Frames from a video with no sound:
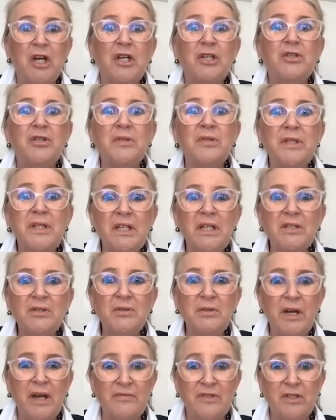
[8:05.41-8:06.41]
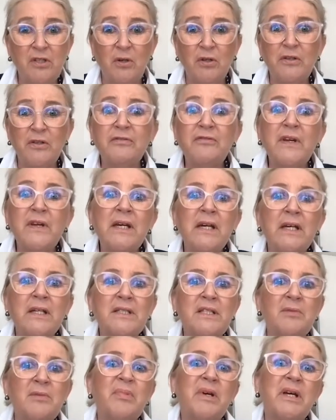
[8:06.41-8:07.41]
You need to have it on the
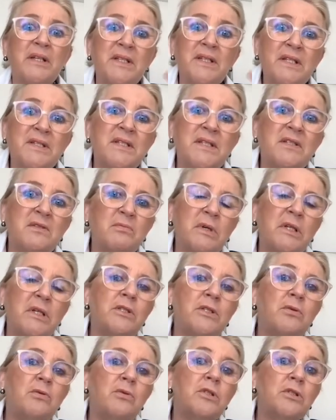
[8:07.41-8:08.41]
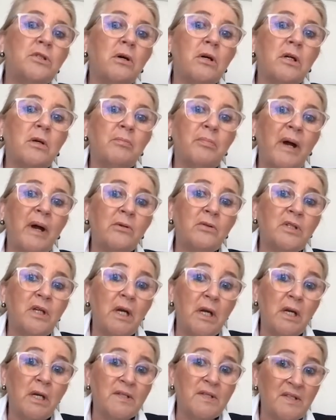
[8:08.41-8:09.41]
fingertip. And this is when you talk about
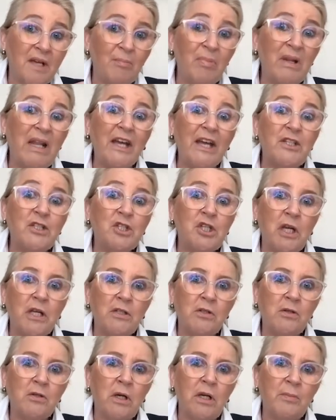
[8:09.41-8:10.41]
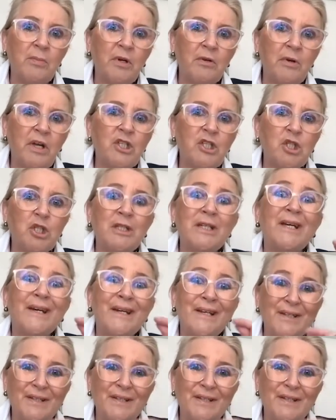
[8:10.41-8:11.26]
supply chain collaboration.